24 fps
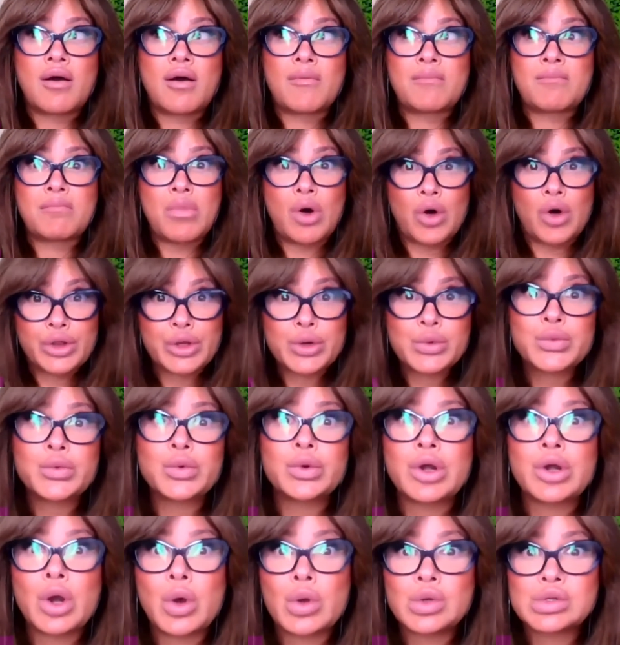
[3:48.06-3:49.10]
mother
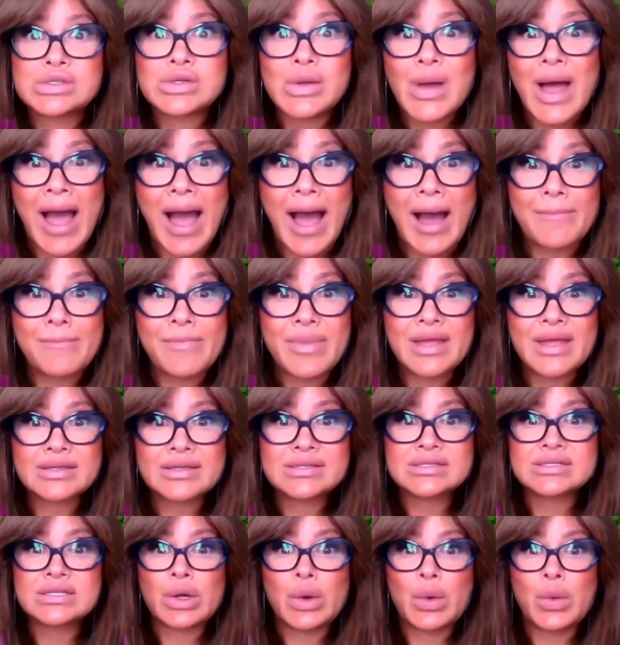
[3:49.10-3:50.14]
wound also
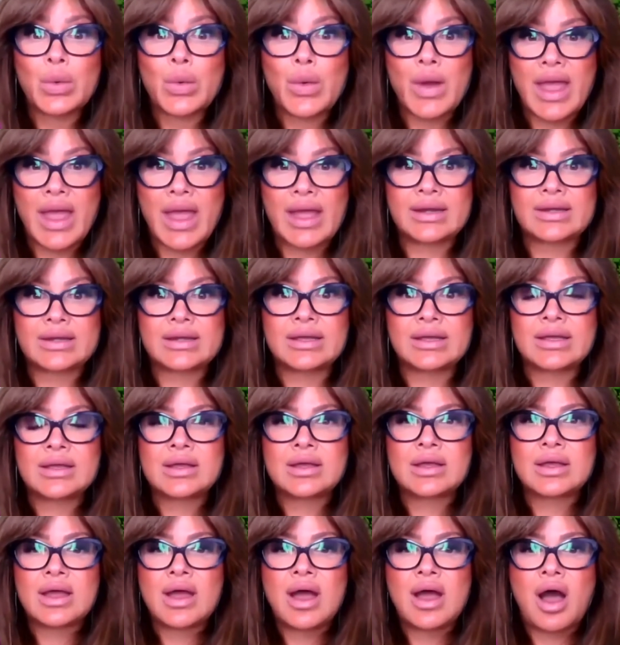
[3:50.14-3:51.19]
happens when
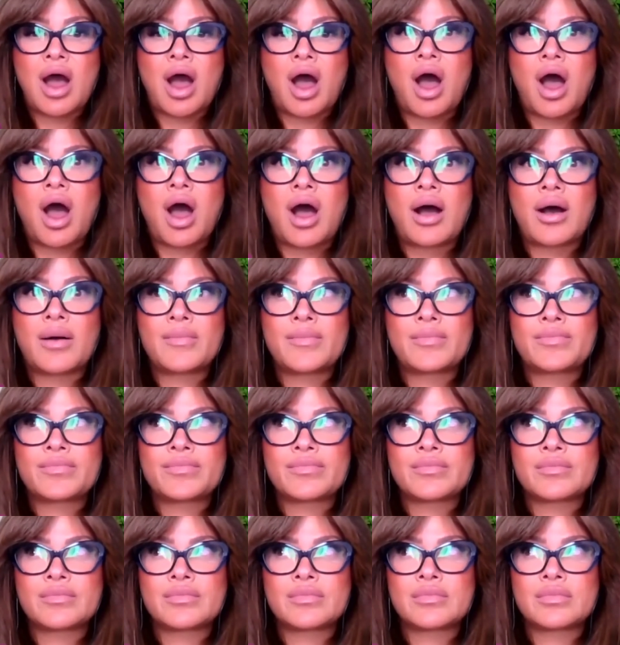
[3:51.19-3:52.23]
um,
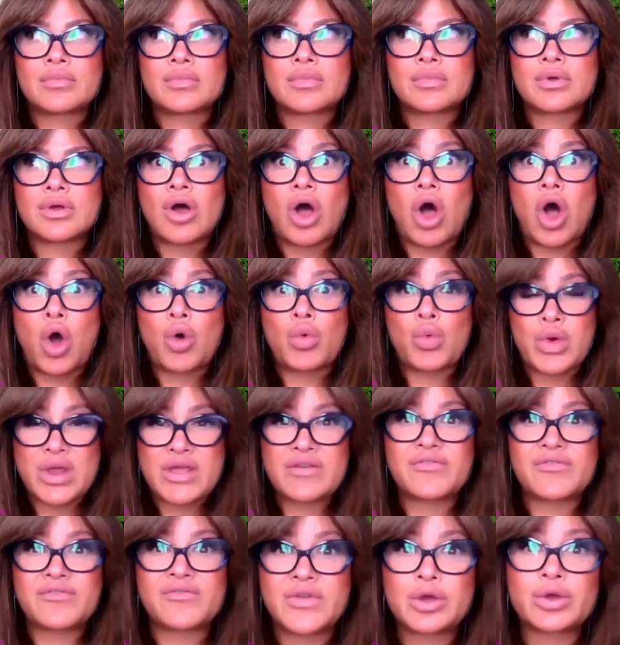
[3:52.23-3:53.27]
we
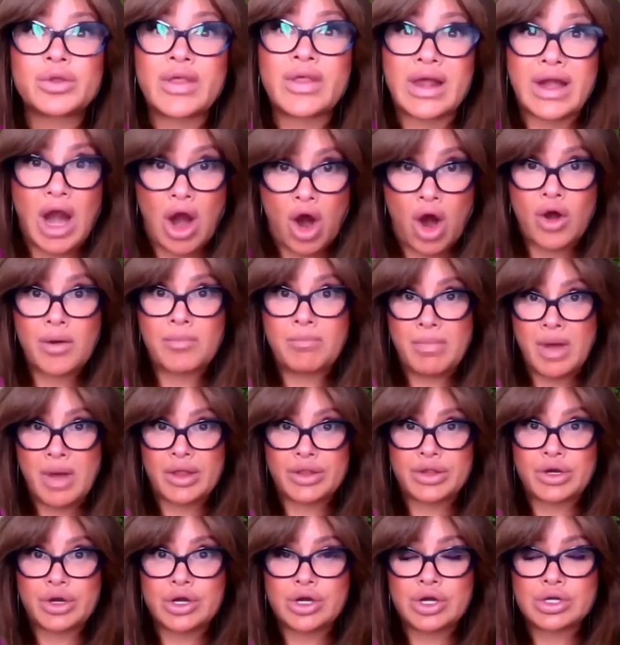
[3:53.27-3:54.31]
feel that our
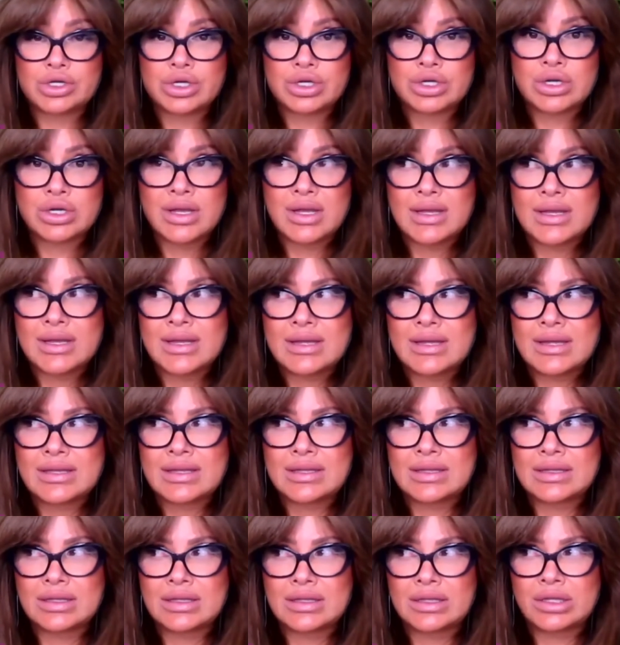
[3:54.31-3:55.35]
mother
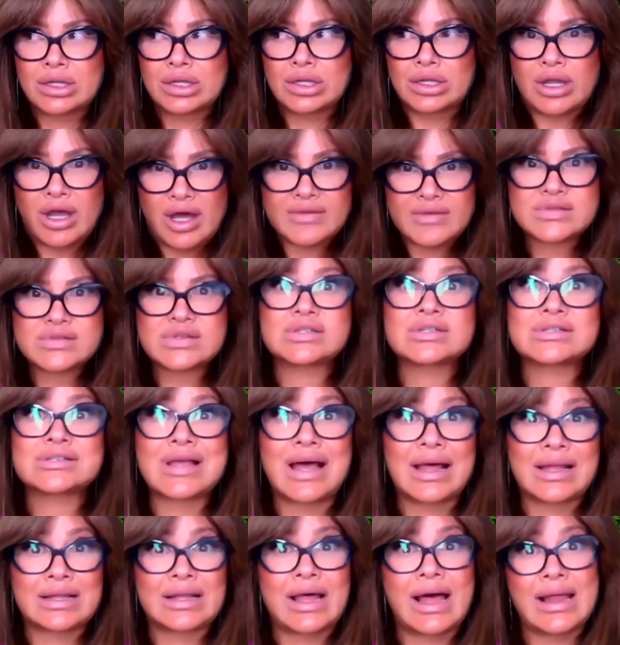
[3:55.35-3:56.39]
loves us
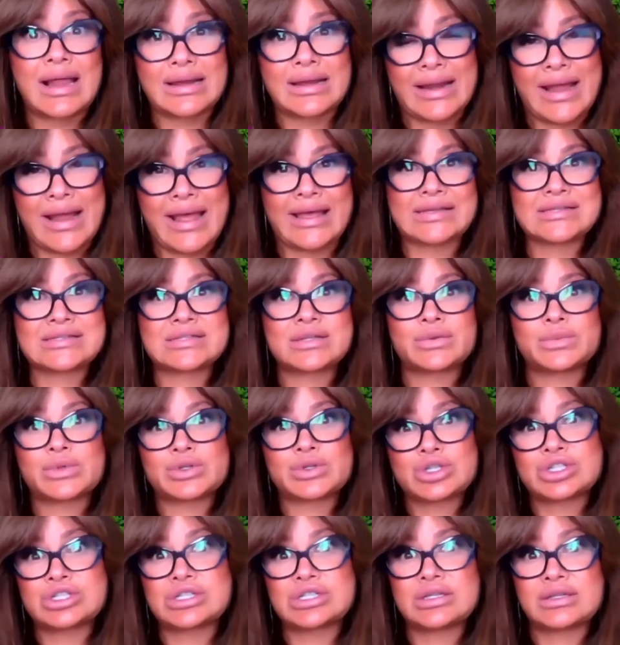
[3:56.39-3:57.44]
a lot less than
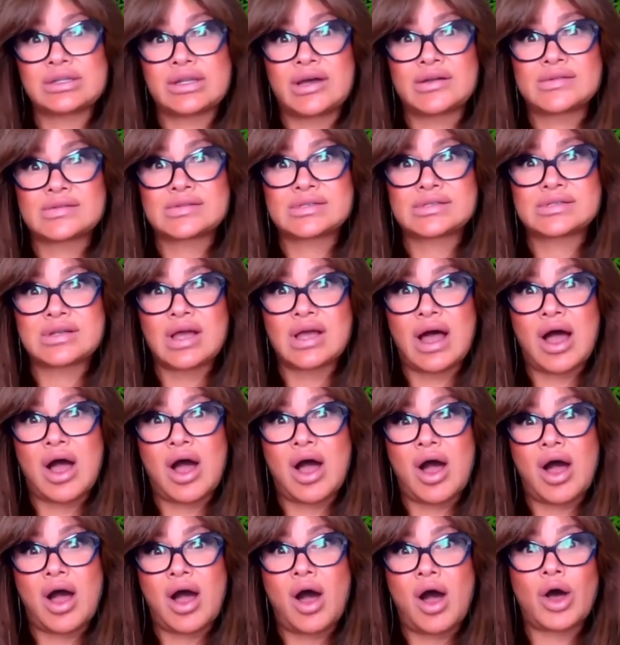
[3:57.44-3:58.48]
what she loves
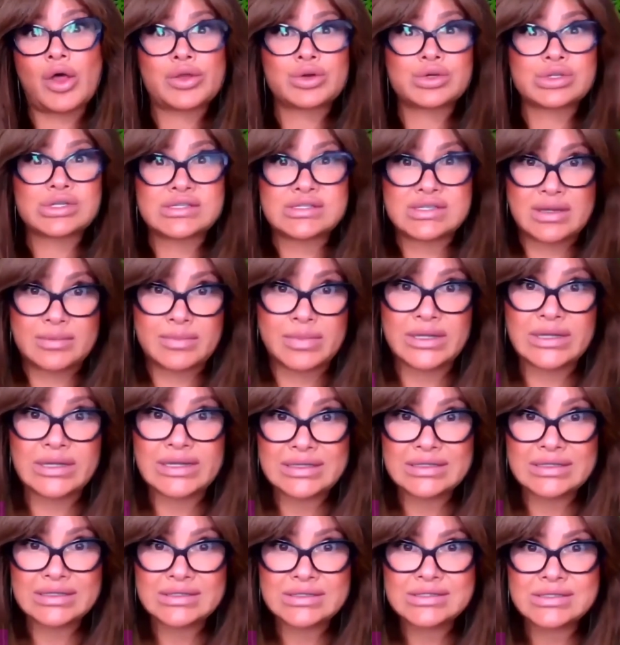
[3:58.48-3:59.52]
other
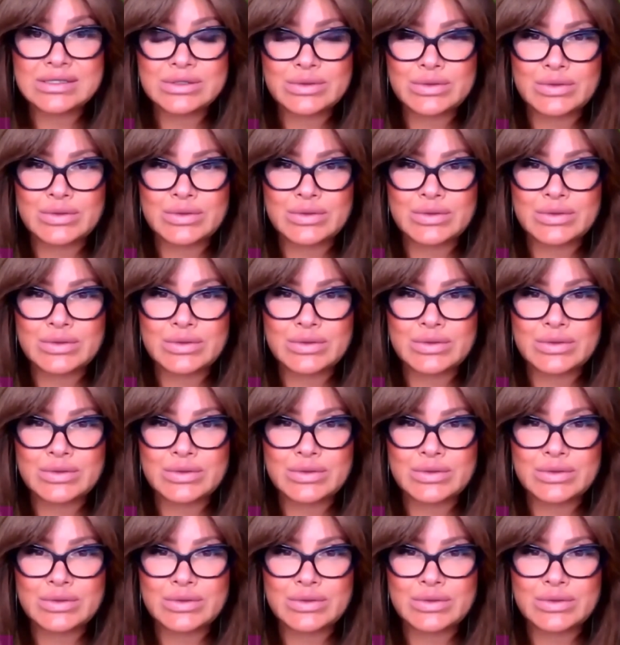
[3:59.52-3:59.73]
siblings,